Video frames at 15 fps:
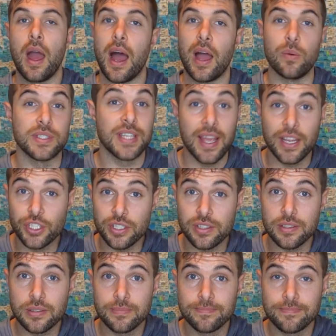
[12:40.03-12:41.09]
I was
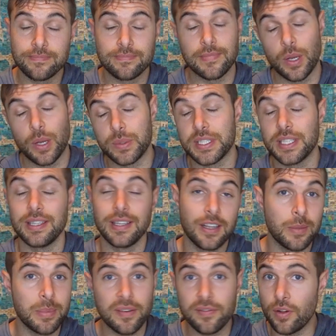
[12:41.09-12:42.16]
anxious. I was a little
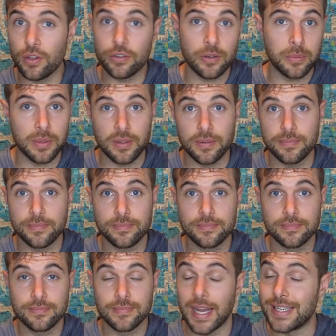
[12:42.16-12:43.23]
bit vulnerable.
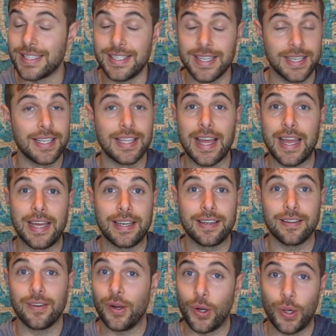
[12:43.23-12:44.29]
I didn't land
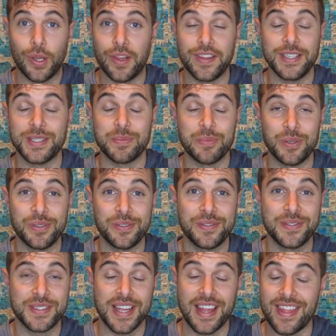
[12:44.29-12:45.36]
all of these
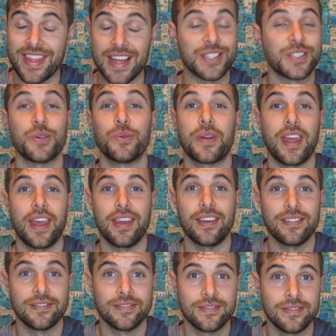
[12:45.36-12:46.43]
moves, and that's okay.
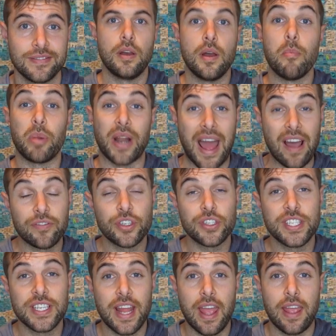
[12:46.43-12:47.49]
But after
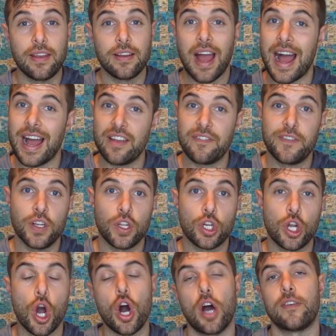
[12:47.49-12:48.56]
today, I feel
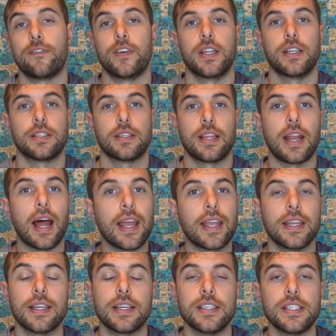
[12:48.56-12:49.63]
confident that I
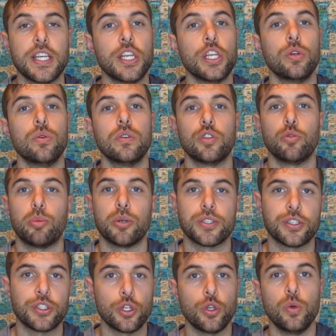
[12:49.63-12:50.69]
can continue to
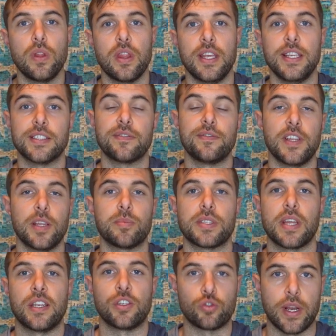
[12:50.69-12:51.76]
pursue these flips
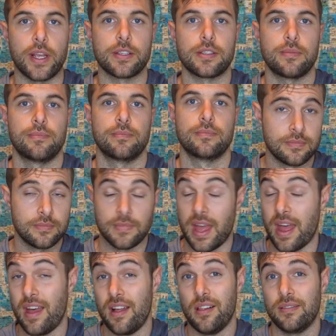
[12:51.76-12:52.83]
and tricks.
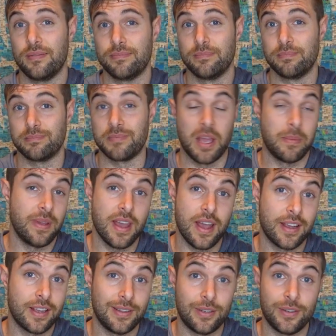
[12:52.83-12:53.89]
Hell, maybe I
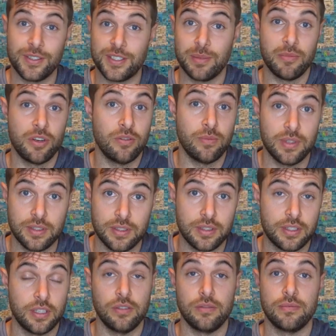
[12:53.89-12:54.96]
can learn some new ones
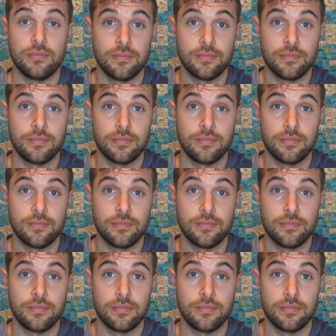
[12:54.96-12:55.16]
too.